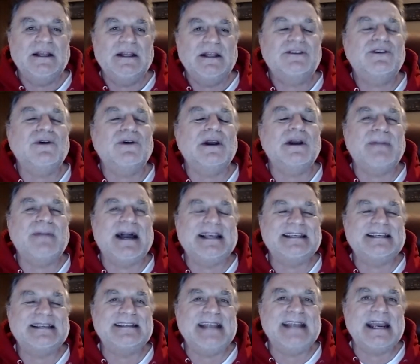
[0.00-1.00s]
during my
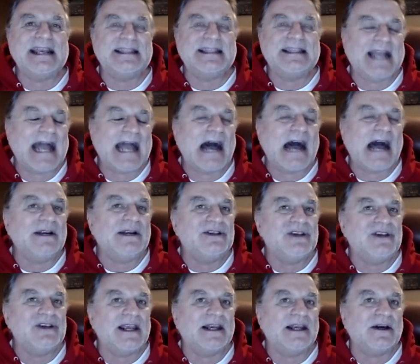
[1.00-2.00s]
stay in the county
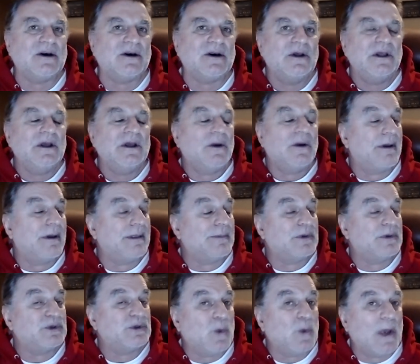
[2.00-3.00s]
jail while I
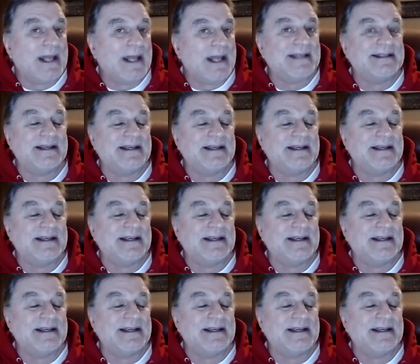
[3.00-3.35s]
was waiting to